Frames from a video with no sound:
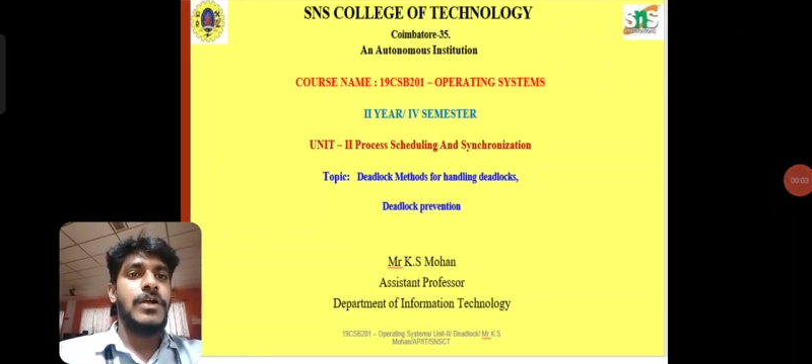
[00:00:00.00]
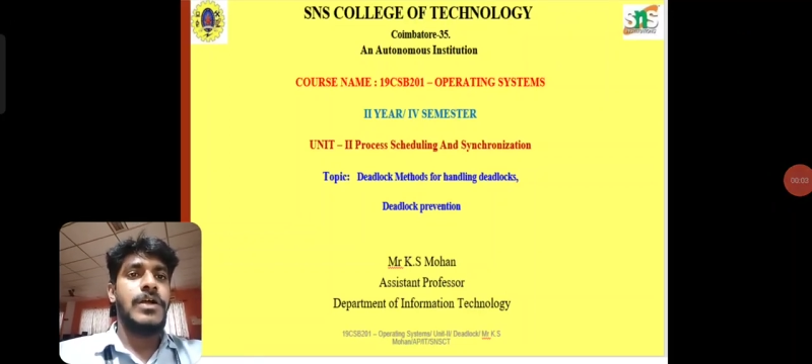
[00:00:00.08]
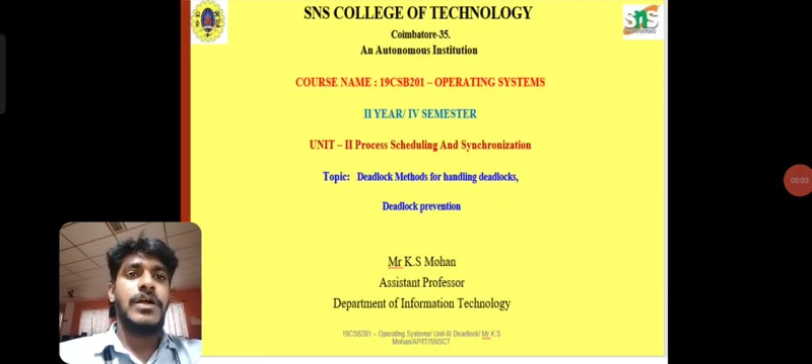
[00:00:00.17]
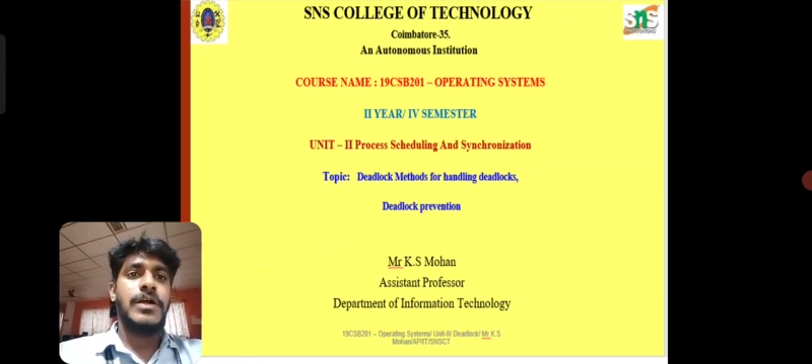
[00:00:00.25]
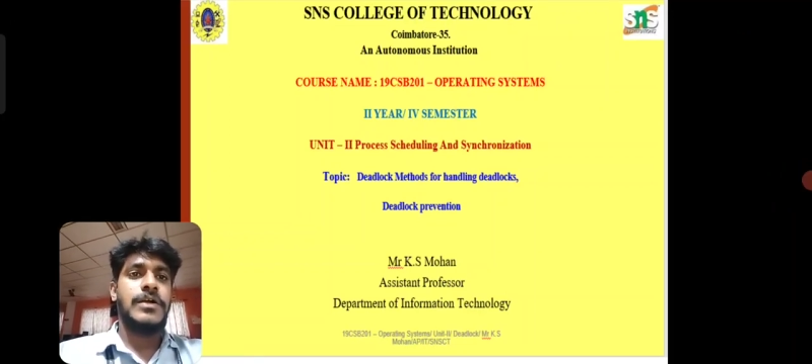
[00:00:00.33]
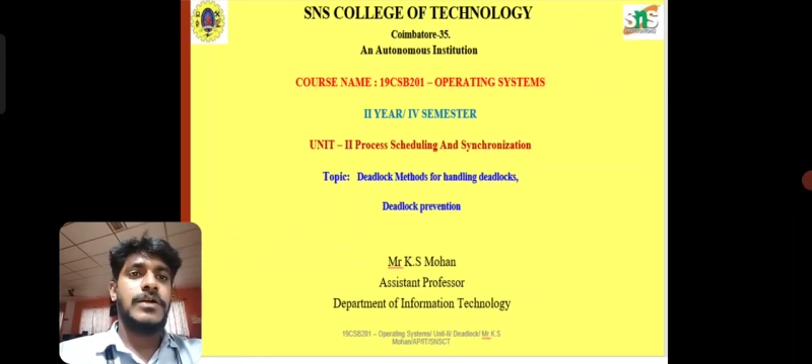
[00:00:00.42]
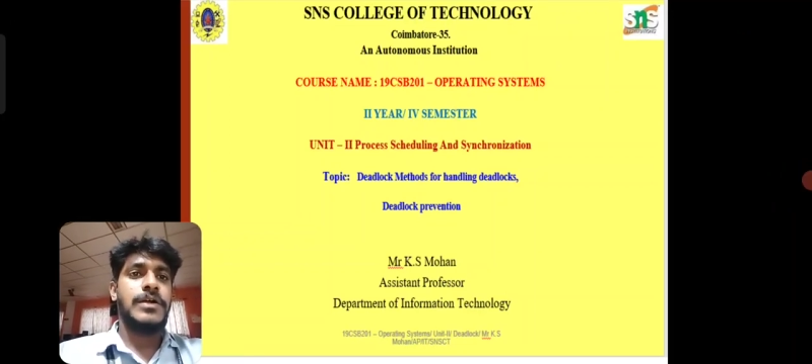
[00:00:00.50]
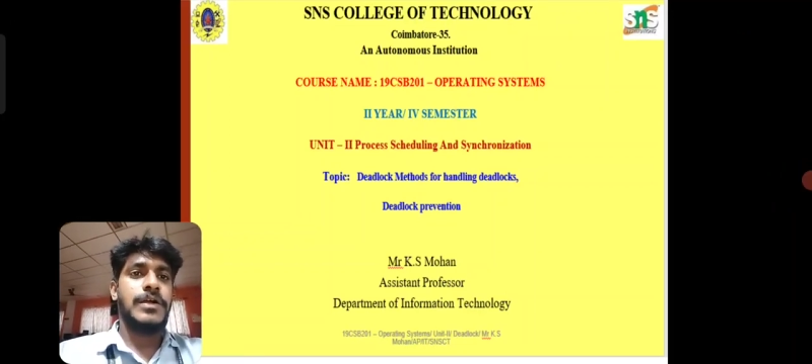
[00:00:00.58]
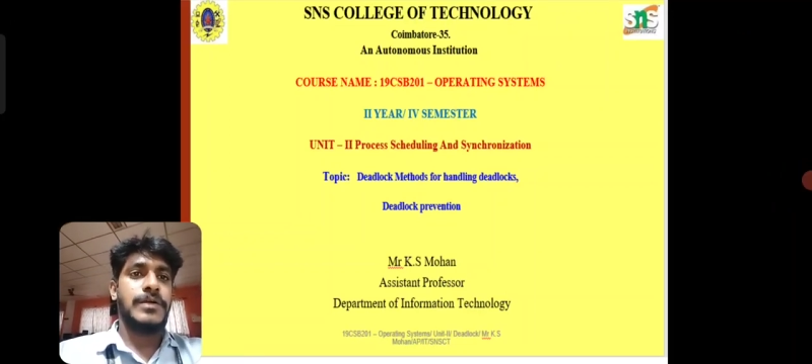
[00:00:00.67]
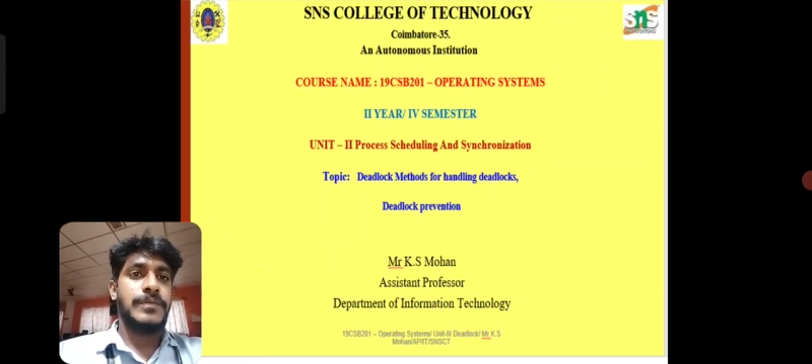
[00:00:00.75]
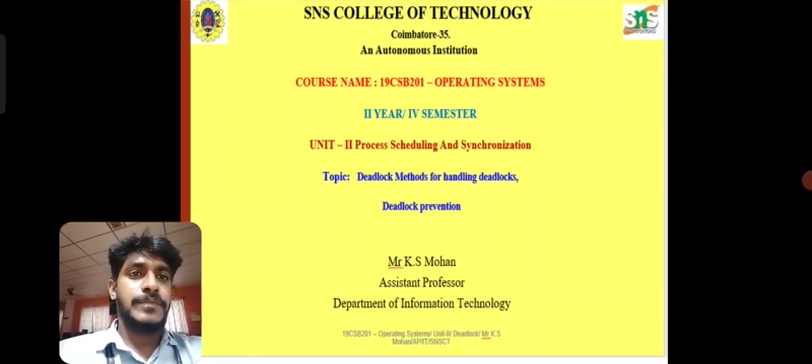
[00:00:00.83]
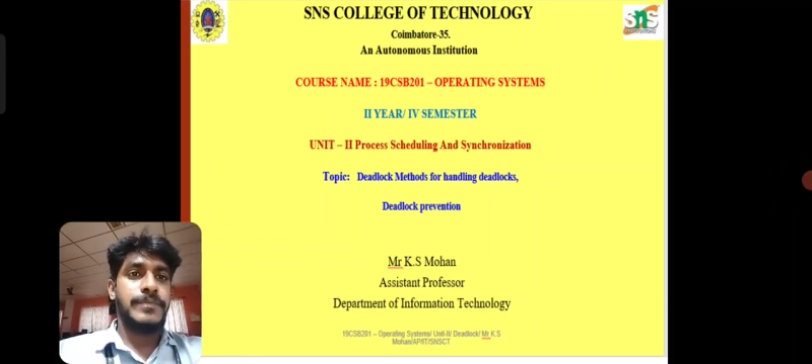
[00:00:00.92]
Uh,
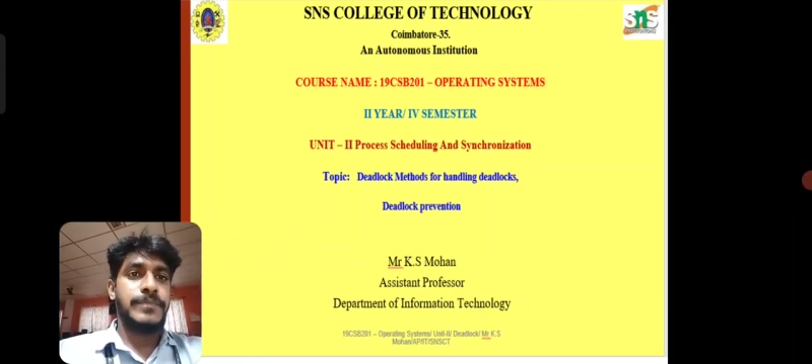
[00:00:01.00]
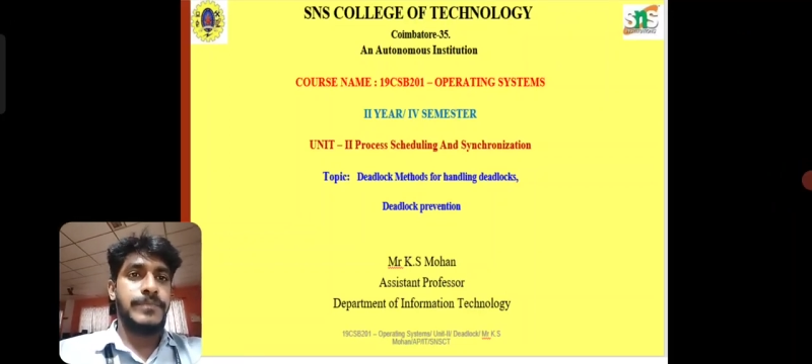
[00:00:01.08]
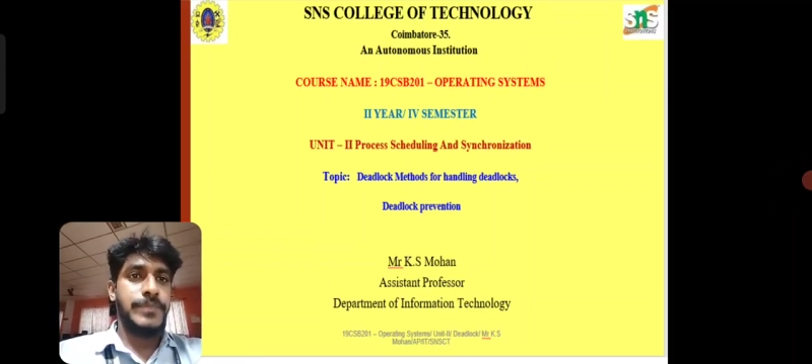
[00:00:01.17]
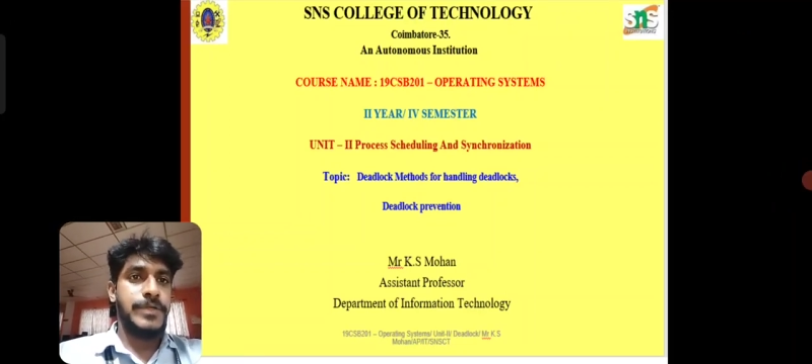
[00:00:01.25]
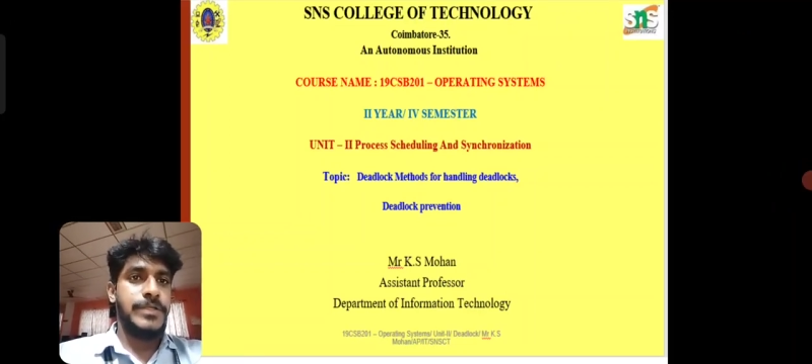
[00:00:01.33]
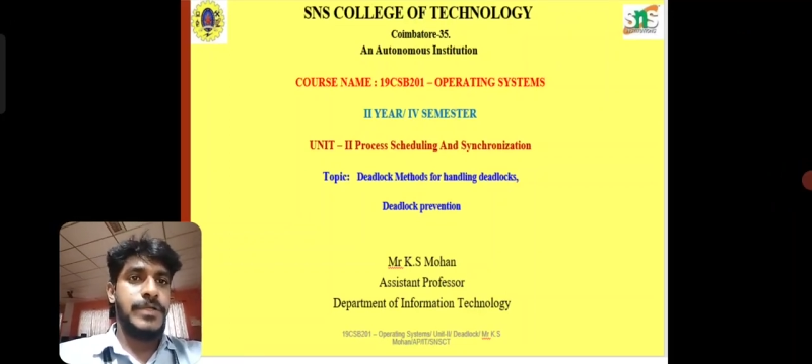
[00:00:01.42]
in